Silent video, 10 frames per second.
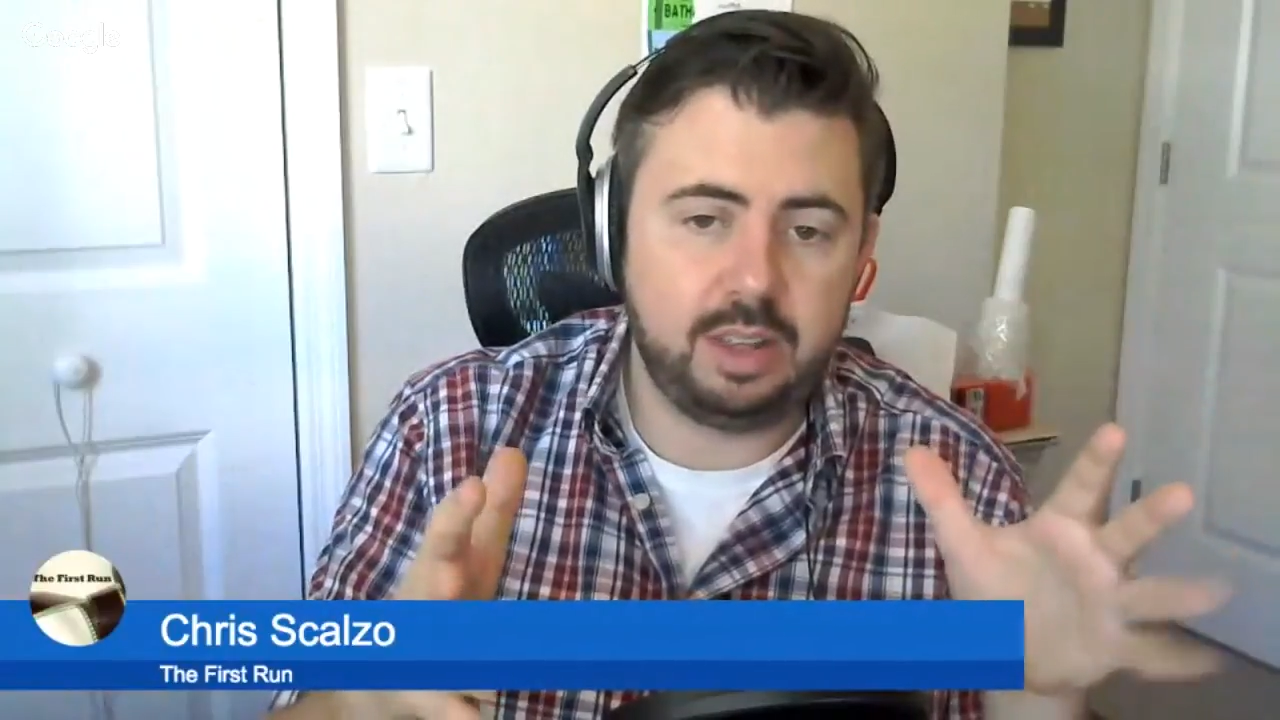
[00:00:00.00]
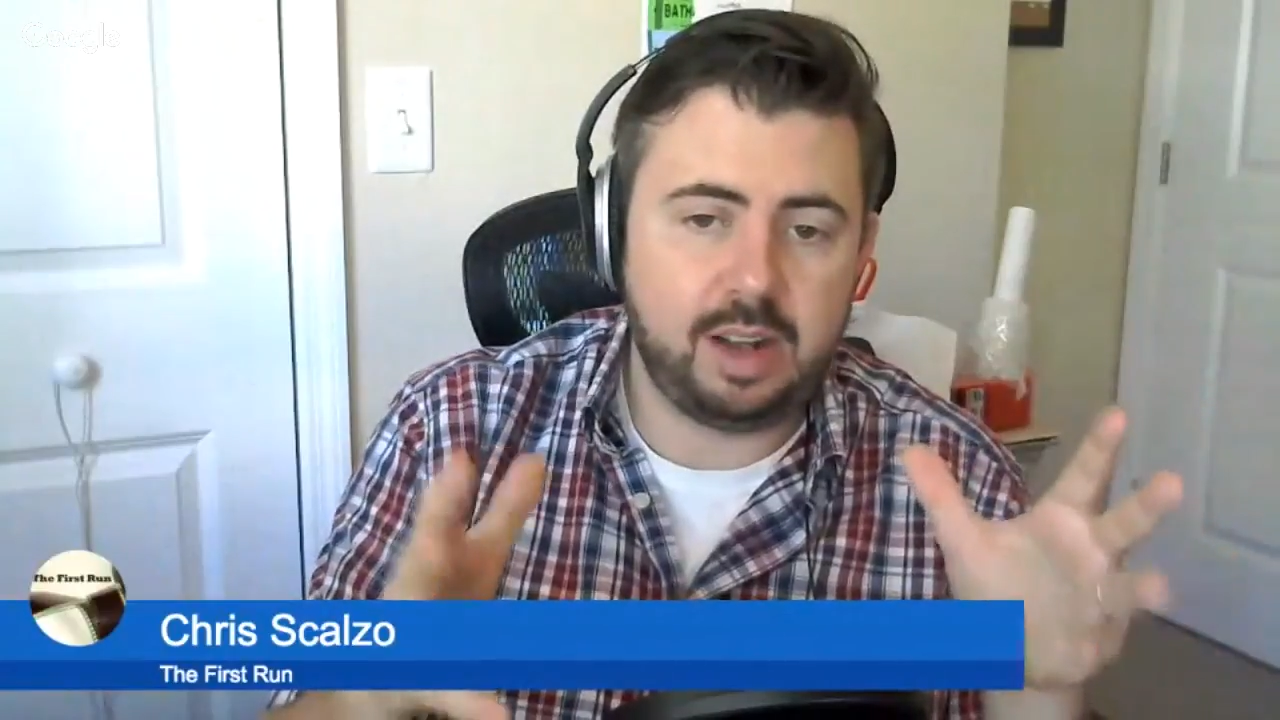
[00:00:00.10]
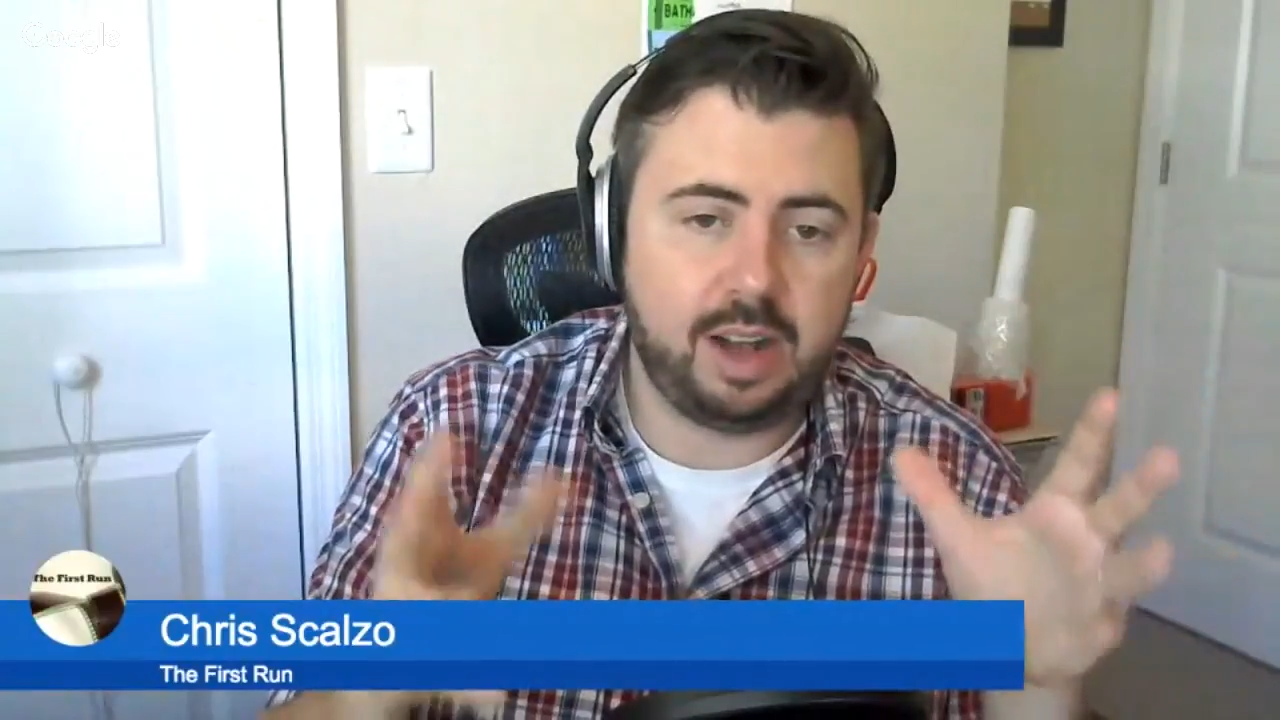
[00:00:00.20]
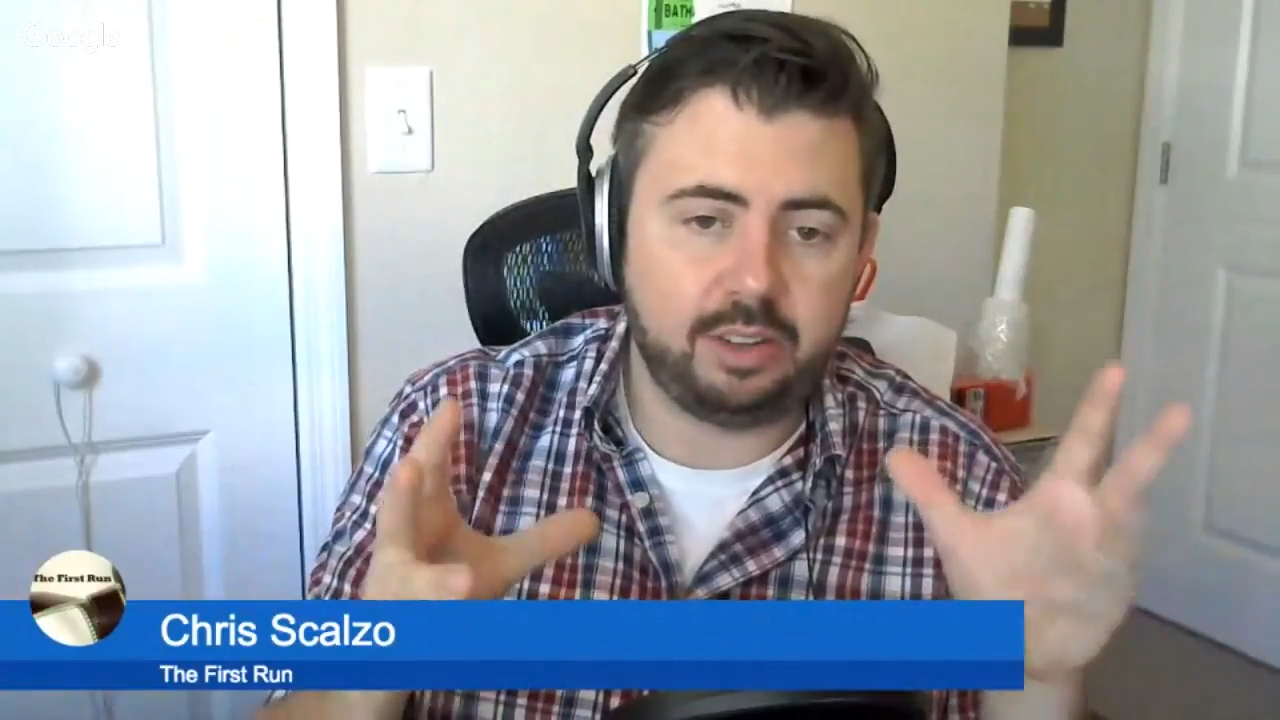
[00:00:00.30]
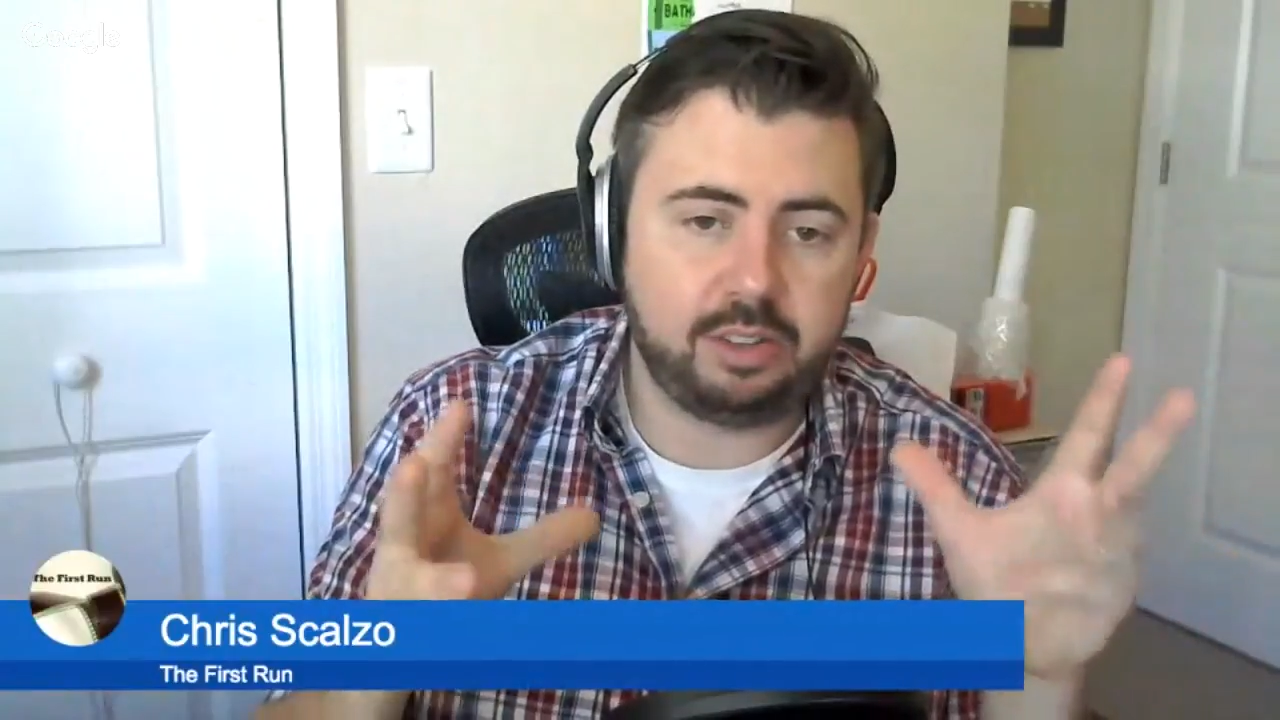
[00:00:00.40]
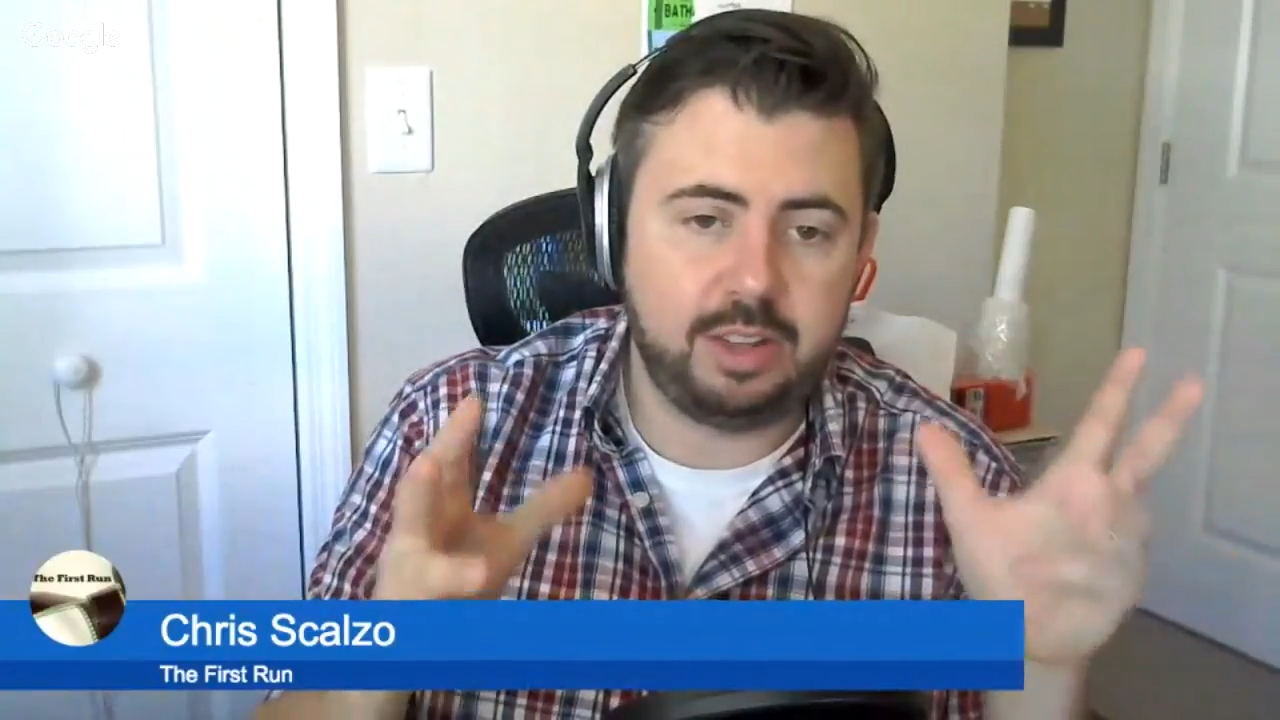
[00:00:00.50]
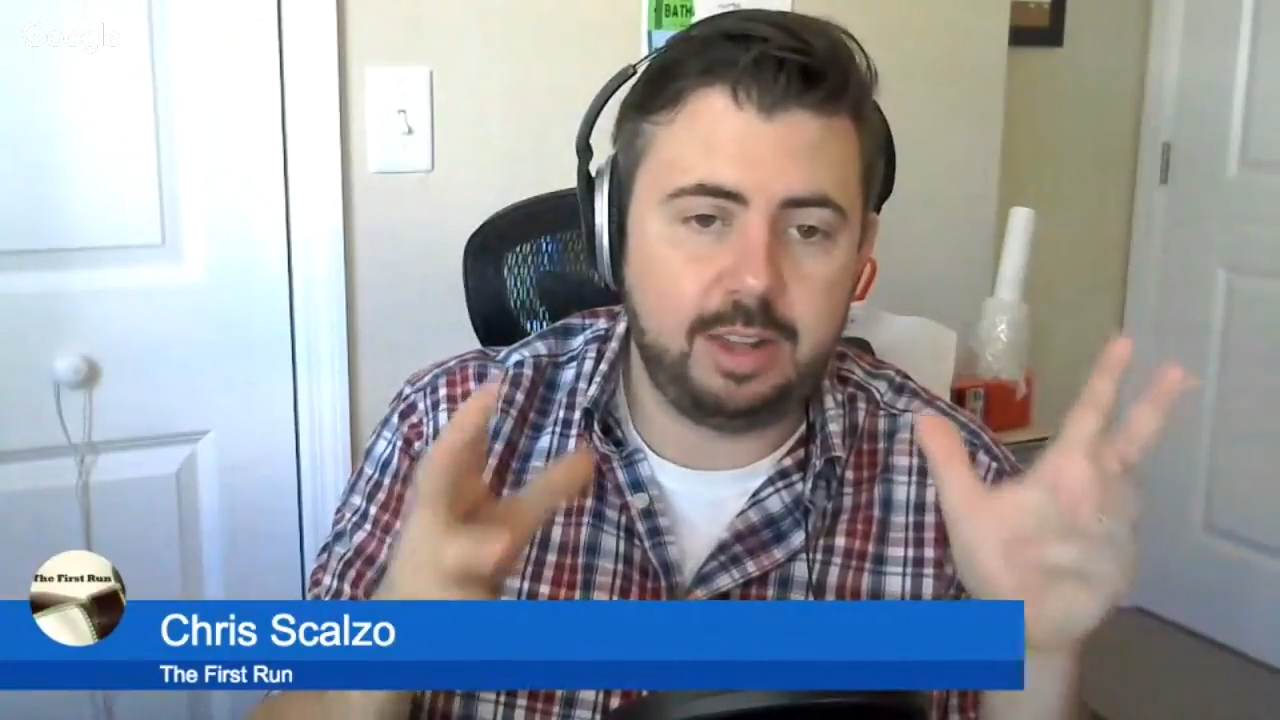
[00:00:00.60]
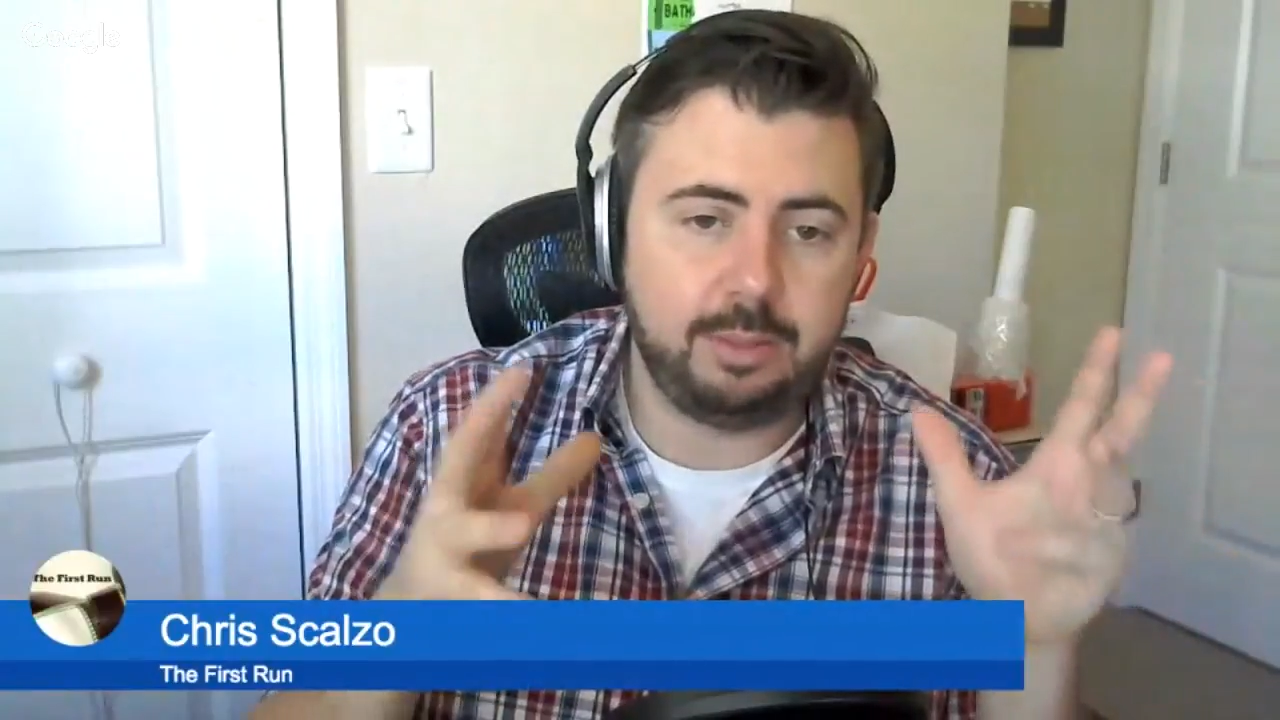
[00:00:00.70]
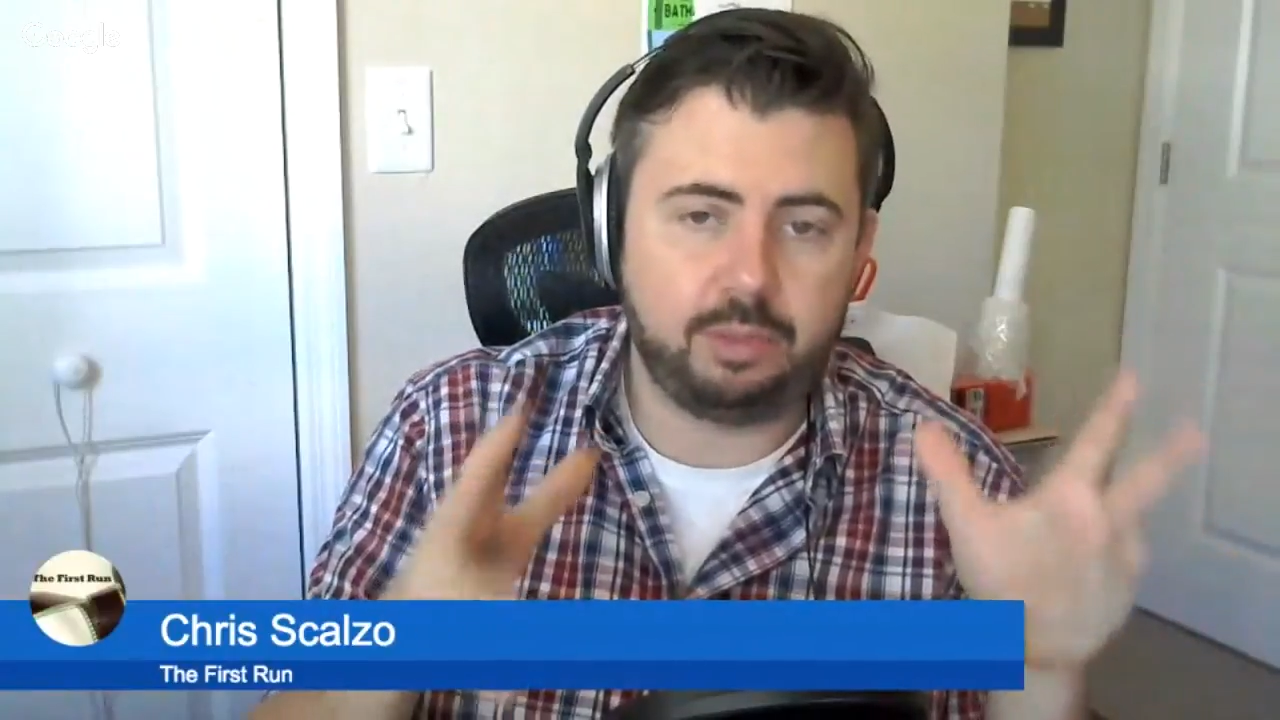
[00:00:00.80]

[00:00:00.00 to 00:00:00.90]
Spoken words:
Colosseum